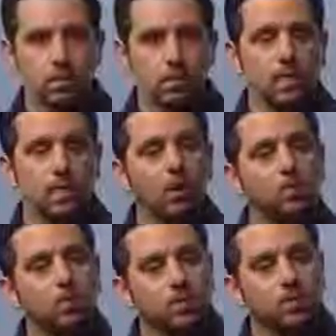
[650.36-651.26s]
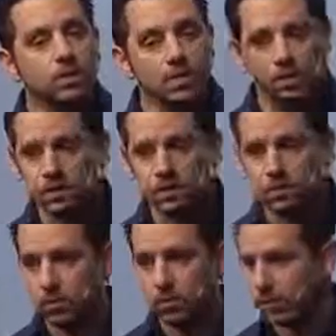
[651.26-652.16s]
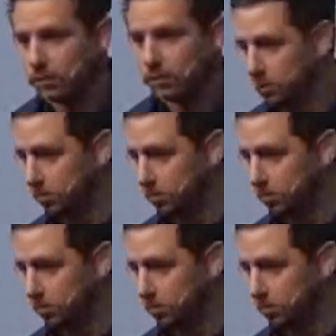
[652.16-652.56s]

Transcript: They are relentless in what they do.